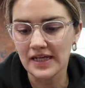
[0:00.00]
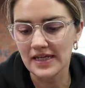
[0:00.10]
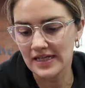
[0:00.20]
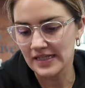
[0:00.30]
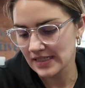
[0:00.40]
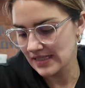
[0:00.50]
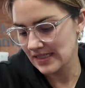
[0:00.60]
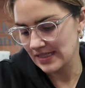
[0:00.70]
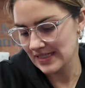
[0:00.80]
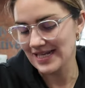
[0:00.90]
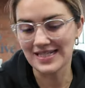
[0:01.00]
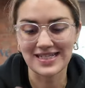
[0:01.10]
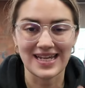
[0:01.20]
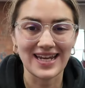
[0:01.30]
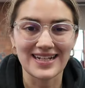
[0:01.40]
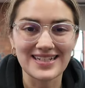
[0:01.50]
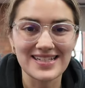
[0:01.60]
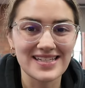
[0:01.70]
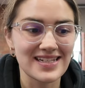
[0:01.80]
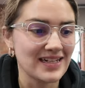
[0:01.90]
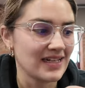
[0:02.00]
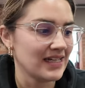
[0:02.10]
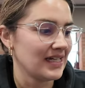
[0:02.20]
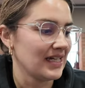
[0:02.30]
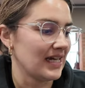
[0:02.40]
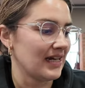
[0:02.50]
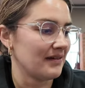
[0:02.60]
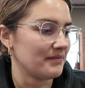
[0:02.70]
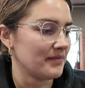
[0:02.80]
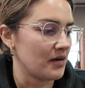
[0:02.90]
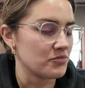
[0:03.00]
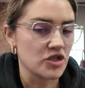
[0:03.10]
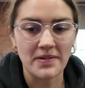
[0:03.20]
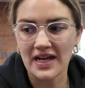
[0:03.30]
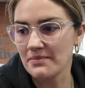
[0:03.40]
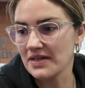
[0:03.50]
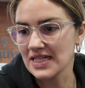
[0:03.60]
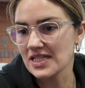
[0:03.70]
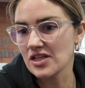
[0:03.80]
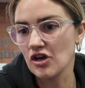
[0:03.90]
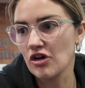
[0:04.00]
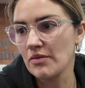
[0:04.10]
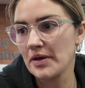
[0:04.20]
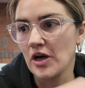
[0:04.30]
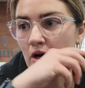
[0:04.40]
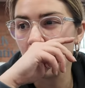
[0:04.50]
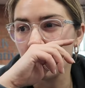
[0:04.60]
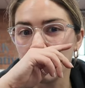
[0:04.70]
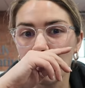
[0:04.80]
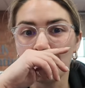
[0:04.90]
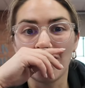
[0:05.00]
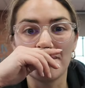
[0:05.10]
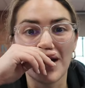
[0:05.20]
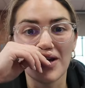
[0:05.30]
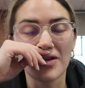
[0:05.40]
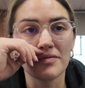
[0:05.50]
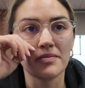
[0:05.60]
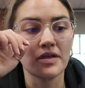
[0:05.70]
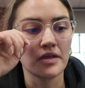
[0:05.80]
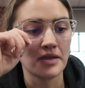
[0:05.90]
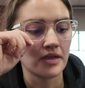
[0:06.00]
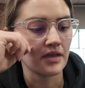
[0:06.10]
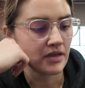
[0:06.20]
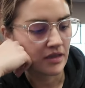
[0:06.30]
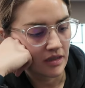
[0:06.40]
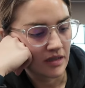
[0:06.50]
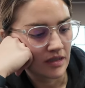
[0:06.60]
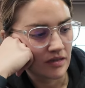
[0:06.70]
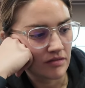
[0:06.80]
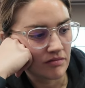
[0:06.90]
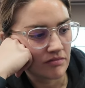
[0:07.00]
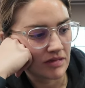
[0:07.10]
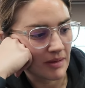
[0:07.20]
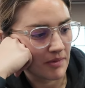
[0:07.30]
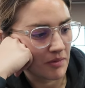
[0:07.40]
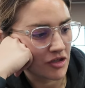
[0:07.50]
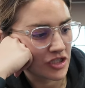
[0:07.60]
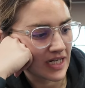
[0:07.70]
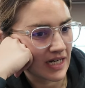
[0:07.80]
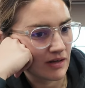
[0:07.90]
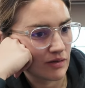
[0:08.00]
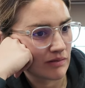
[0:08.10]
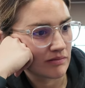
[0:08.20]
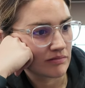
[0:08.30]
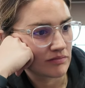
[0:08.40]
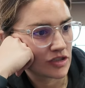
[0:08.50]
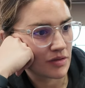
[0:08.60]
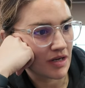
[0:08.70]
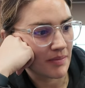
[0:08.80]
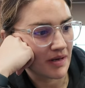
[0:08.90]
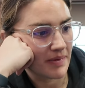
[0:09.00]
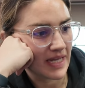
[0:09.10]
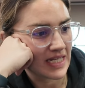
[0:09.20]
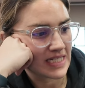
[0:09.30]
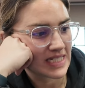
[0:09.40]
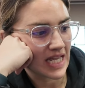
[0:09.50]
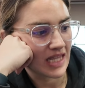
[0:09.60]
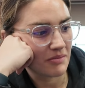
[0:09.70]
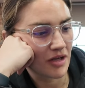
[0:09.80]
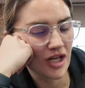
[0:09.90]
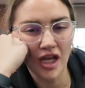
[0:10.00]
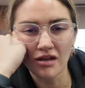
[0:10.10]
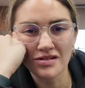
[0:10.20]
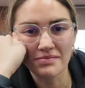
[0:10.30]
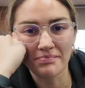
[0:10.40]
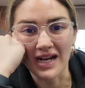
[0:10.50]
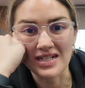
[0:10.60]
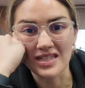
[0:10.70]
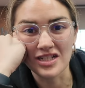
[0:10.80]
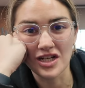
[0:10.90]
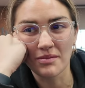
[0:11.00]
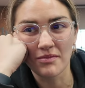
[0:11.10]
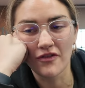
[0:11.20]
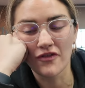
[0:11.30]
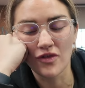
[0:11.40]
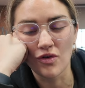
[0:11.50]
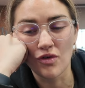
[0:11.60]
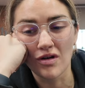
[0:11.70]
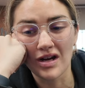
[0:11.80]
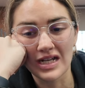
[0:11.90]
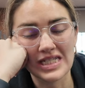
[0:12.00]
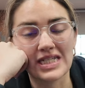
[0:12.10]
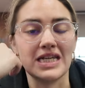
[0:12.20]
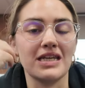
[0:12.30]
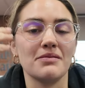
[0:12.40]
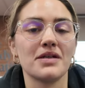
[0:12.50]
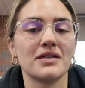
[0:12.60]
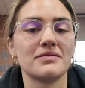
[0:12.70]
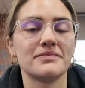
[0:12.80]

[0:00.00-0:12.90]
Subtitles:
It is 10 to 6. I'm just packing my desk up. I'm going to pop home, get my washing out, do a couple of bits, and then I'm going to go back to the gym for a steam.